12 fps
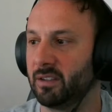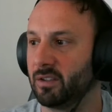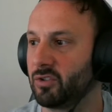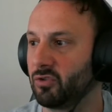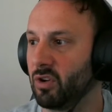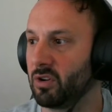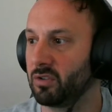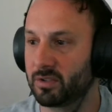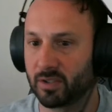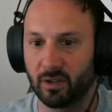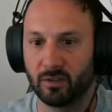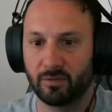struggles
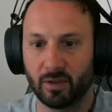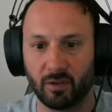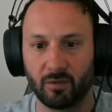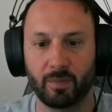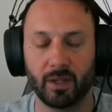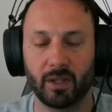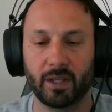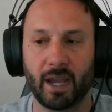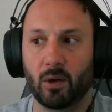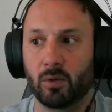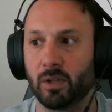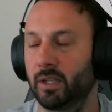of billing
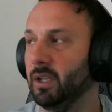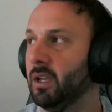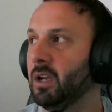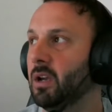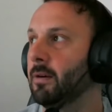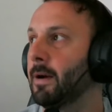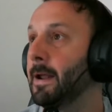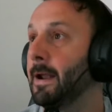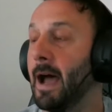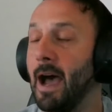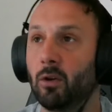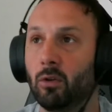hourly, right?
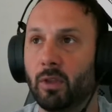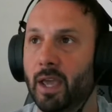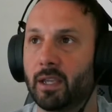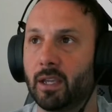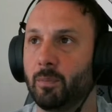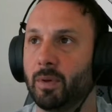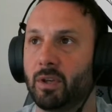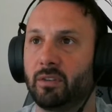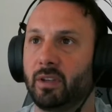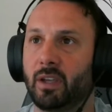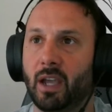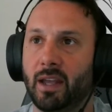I don't like it because
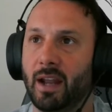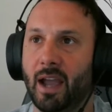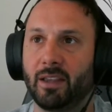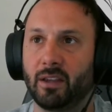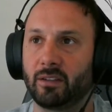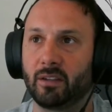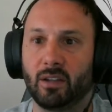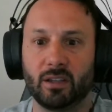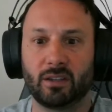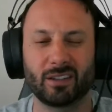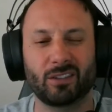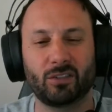again, it
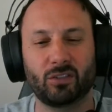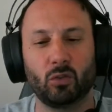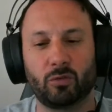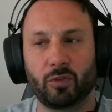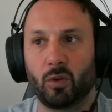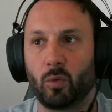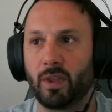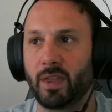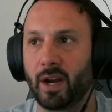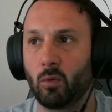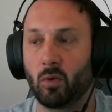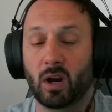doesn't suit for the way that
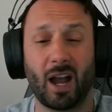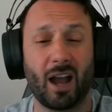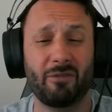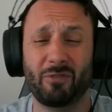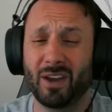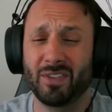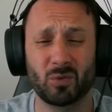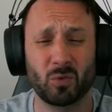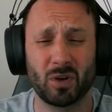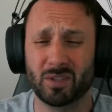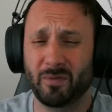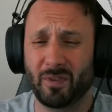I work. I find this
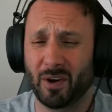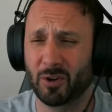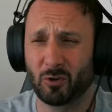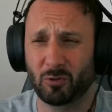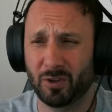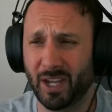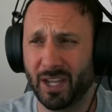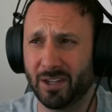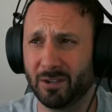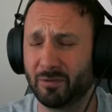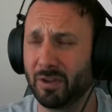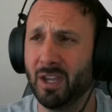work to be very
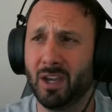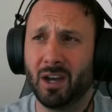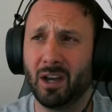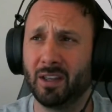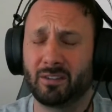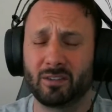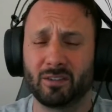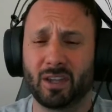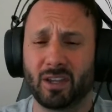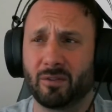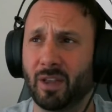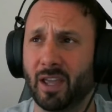creative. It's
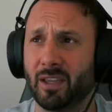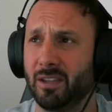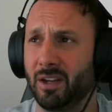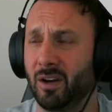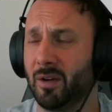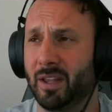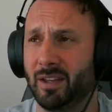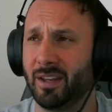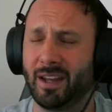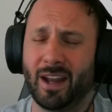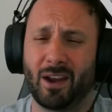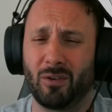think of like,
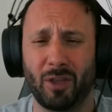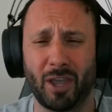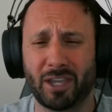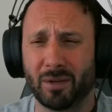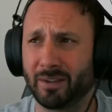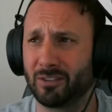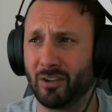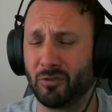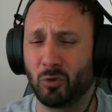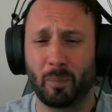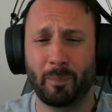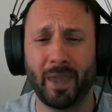and I don't liken myself
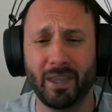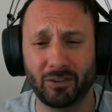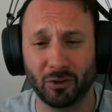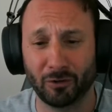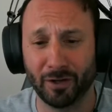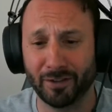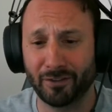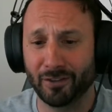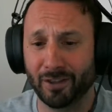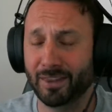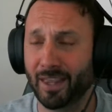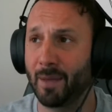to a painter or anything
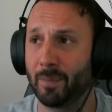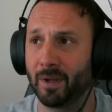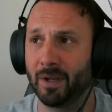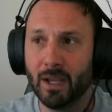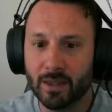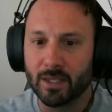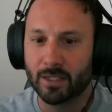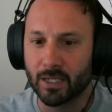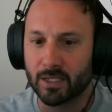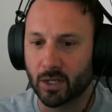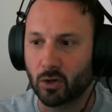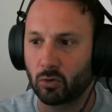like that, but this
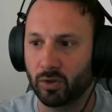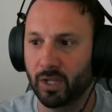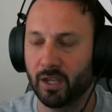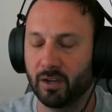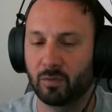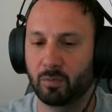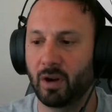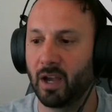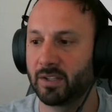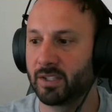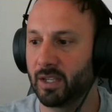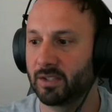is a creative
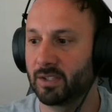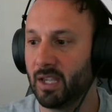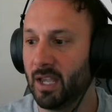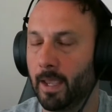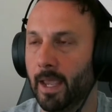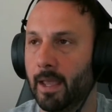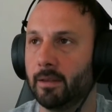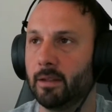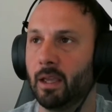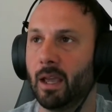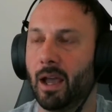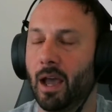process. And
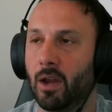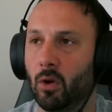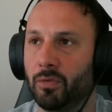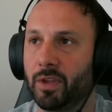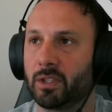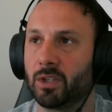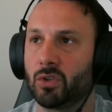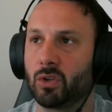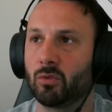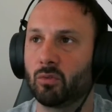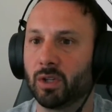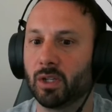I don't think that you
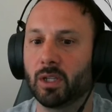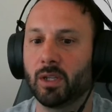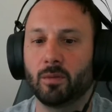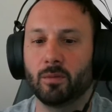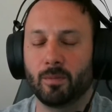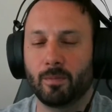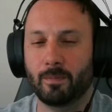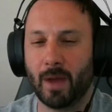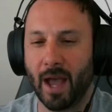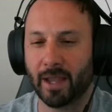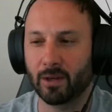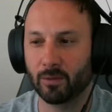could really
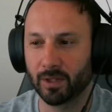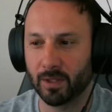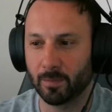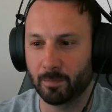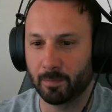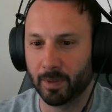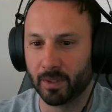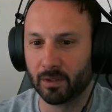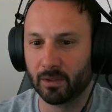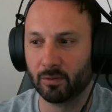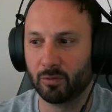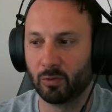accurately
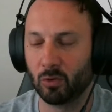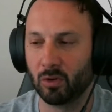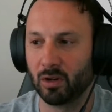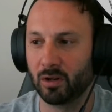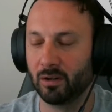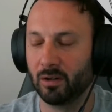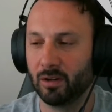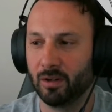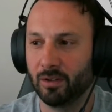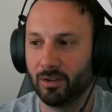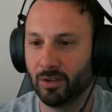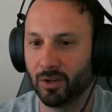bill for,
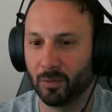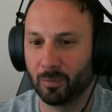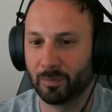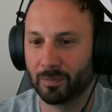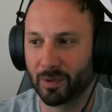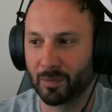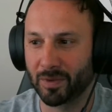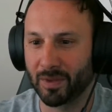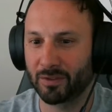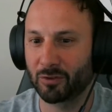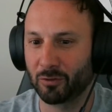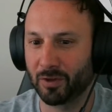something
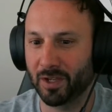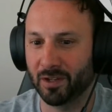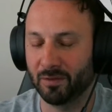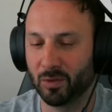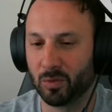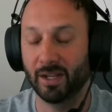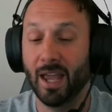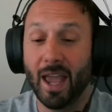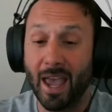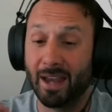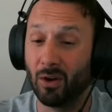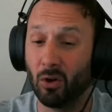that's creative. You would,
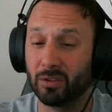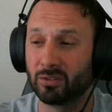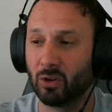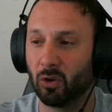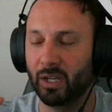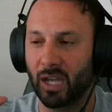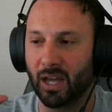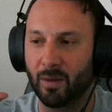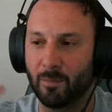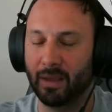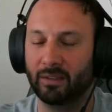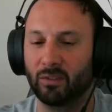and also it kind of
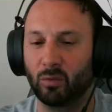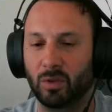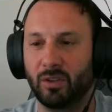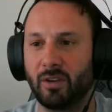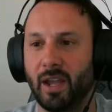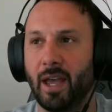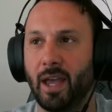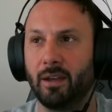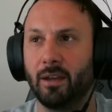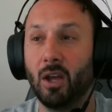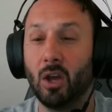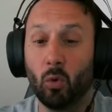messes with your
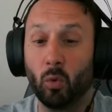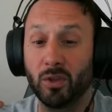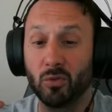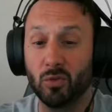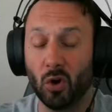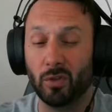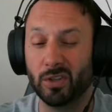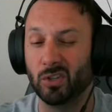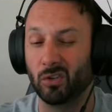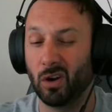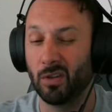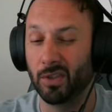head when you know that
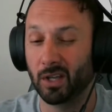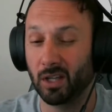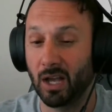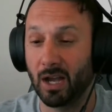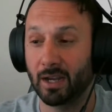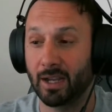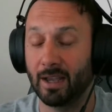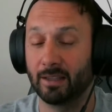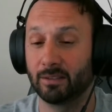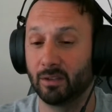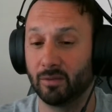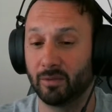you're on the clock as
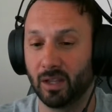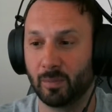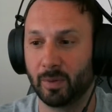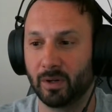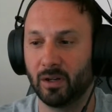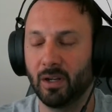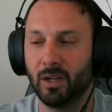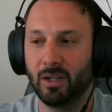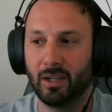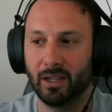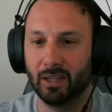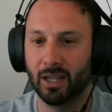a developer. It